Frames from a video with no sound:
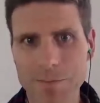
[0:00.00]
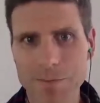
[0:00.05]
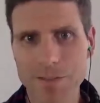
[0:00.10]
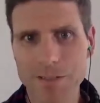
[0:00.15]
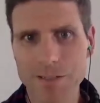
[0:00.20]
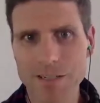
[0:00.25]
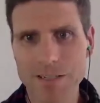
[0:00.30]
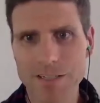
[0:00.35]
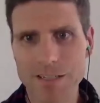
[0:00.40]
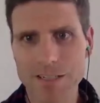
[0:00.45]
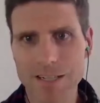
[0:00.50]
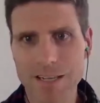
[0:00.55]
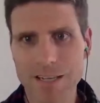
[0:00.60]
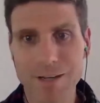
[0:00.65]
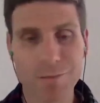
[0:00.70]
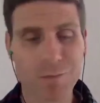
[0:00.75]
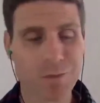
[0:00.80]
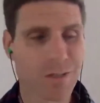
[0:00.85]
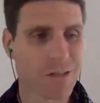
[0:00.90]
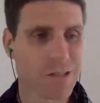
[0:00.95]
are going to need
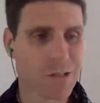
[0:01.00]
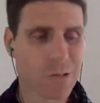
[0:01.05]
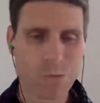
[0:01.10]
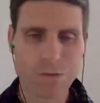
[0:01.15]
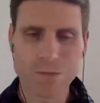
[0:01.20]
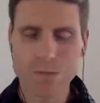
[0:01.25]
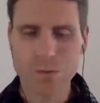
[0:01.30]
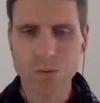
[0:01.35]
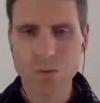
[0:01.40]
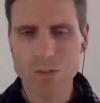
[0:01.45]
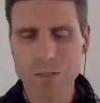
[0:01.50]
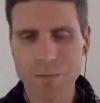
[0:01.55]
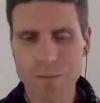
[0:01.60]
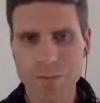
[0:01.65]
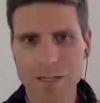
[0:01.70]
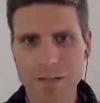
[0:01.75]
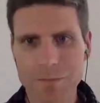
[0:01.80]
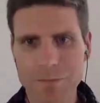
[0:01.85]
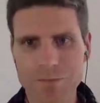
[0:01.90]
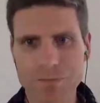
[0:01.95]
help. We've talked
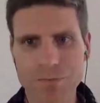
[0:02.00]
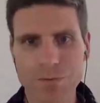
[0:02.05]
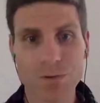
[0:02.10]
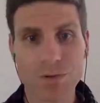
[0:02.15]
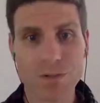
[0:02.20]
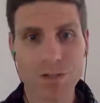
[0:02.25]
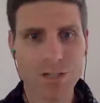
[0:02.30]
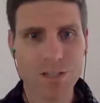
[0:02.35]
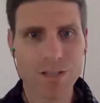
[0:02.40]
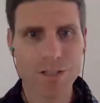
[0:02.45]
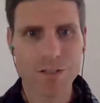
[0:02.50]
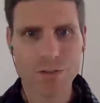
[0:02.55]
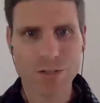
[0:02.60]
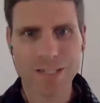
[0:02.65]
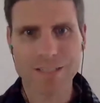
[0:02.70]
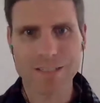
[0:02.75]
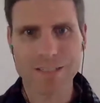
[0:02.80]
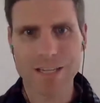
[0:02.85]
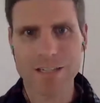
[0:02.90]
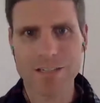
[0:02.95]
about it before. A lot of the
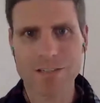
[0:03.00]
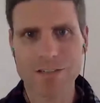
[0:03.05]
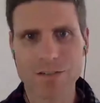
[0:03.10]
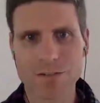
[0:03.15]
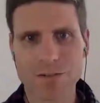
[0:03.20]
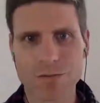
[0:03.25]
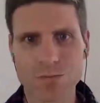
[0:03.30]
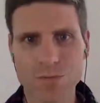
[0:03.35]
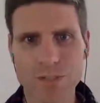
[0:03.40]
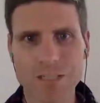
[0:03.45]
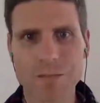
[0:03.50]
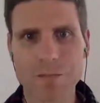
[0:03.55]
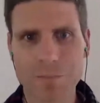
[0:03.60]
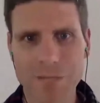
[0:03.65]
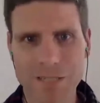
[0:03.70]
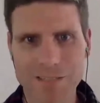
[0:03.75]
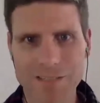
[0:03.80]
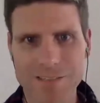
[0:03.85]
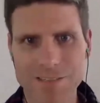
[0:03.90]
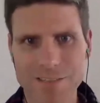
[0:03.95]
transactional written
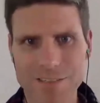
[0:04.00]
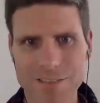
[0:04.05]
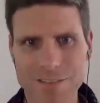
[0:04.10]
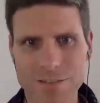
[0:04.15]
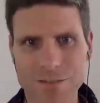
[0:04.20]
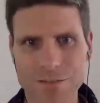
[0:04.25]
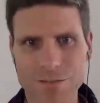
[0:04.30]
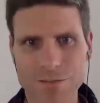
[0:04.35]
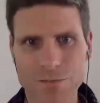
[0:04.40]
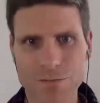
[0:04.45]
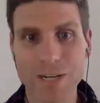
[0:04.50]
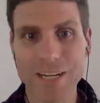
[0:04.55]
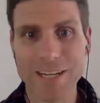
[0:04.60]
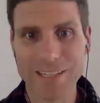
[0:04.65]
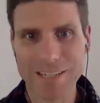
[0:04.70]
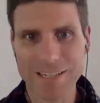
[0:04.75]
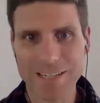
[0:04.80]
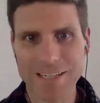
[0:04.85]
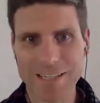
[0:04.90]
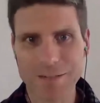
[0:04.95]
pieces of
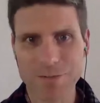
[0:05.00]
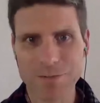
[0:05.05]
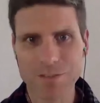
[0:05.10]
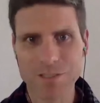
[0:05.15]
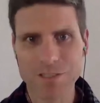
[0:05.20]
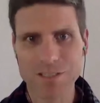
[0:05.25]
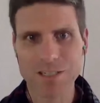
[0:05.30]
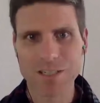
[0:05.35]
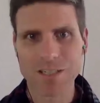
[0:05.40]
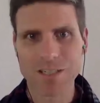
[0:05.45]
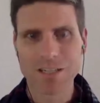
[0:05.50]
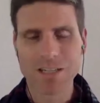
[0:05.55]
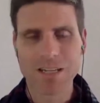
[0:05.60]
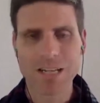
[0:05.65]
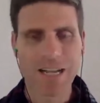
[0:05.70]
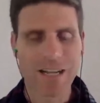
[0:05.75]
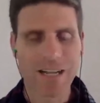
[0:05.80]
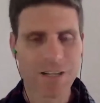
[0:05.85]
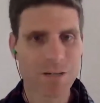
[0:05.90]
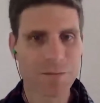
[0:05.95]
writing a language
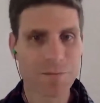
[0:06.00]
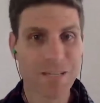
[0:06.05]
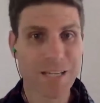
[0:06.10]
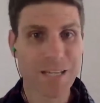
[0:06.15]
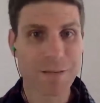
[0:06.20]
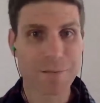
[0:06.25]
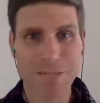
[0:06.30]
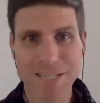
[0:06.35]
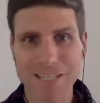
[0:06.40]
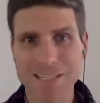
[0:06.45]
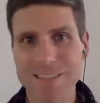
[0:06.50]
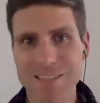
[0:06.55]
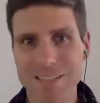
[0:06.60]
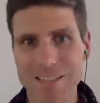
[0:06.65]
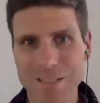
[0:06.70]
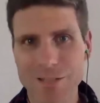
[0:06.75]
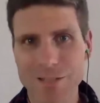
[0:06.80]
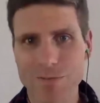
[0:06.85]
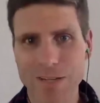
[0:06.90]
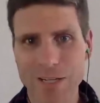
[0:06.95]
are going to become less and
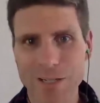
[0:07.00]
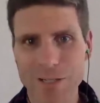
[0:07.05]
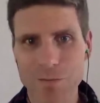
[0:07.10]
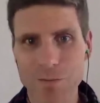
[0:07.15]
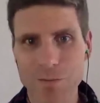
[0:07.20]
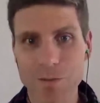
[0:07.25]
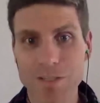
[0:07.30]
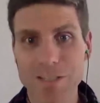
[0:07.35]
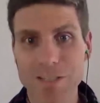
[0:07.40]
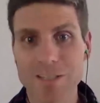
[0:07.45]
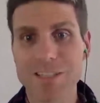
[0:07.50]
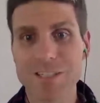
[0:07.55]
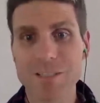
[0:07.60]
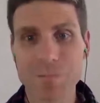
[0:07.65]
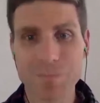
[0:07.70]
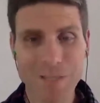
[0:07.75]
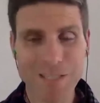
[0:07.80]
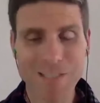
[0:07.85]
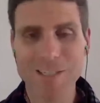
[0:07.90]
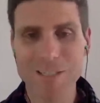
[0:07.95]
less valuable. The
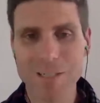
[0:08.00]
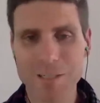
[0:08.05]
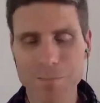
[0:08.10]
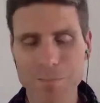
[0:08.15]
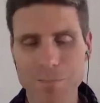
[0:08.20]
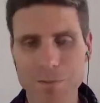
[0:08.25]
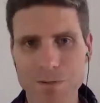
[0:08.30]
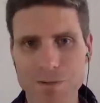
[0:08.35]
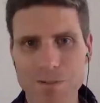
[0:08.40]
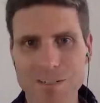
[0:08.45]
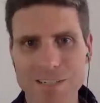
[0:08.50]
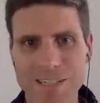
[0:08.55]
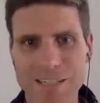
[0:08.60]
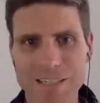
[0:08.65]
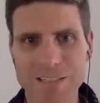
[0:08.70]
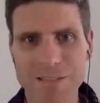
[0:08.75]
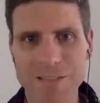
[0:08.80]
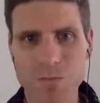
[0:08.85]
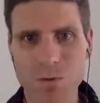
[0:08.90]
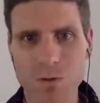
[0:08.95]
speaking component
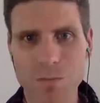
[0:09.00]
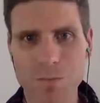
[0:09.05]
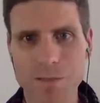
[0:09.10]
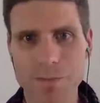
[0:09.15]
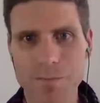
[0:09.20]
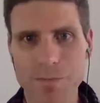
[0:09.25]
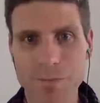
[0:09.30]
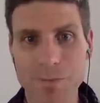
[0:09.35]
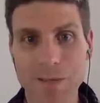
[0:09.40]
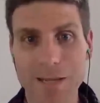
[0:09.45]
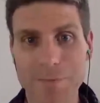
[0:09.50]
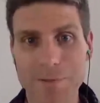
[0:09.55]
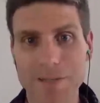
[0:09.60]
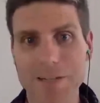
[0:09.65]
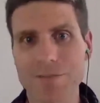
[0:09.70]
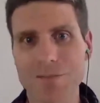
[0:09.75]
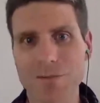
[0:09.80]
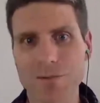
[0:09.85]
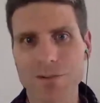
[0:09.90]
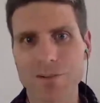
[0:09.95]
is what people pay
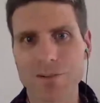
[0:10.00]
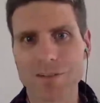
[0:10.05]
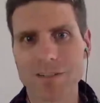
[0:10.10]
money for.